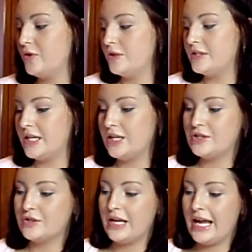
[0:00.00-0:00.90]
foods that you
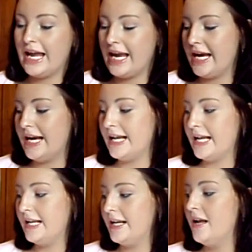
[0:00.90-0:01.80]
should eat
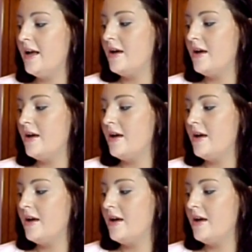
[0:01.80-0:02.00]
and